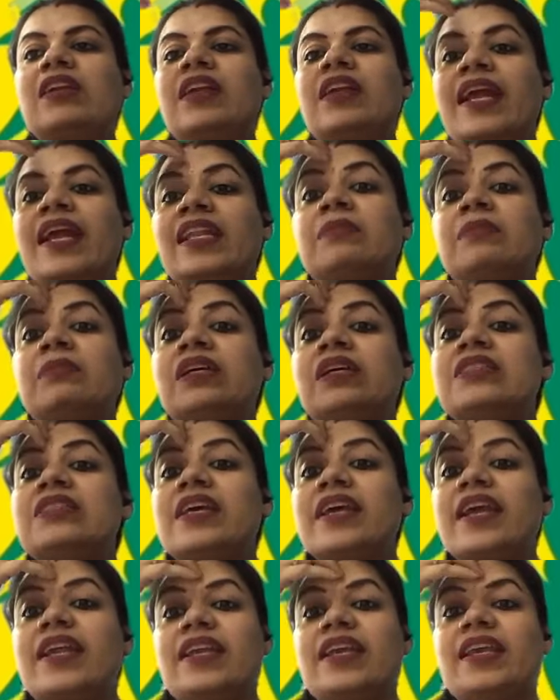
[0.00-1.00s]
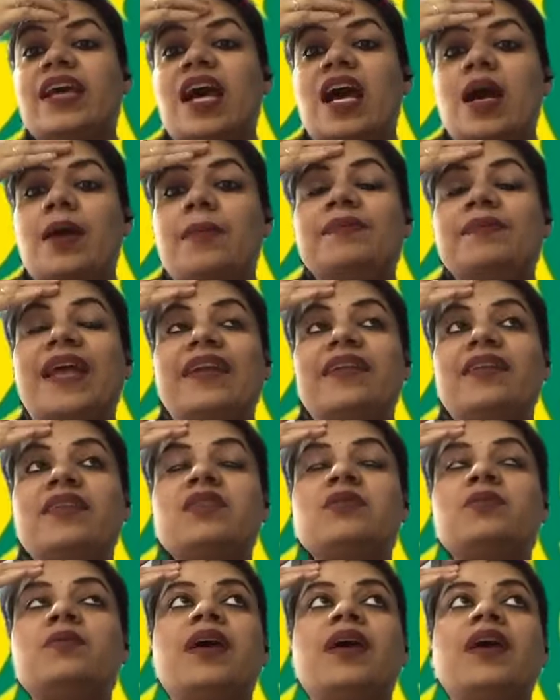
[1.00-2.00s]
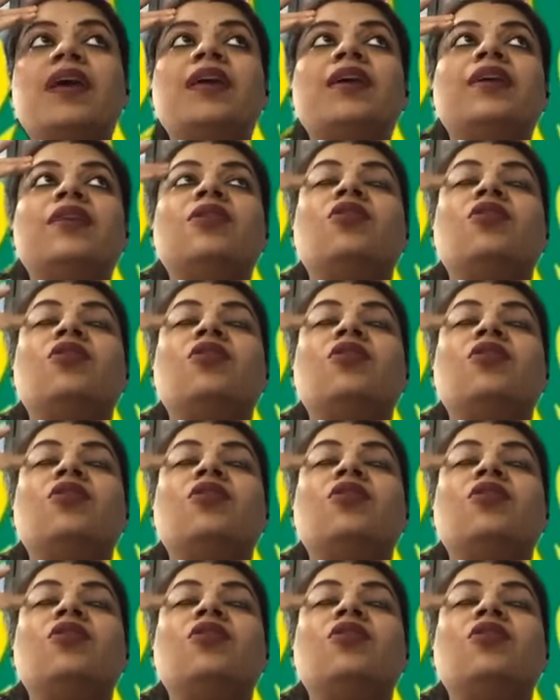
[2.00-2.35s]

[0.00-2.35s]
right? The birds are getting harmed. That is why